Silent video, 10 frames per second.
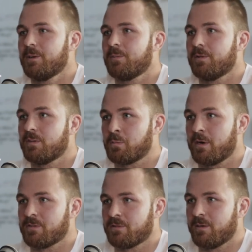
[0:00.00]
put this
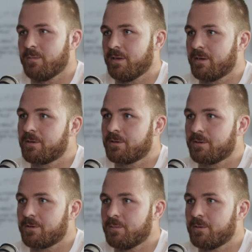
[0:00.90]
brace around me, I
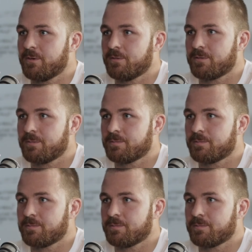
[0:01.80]
couldn't move. And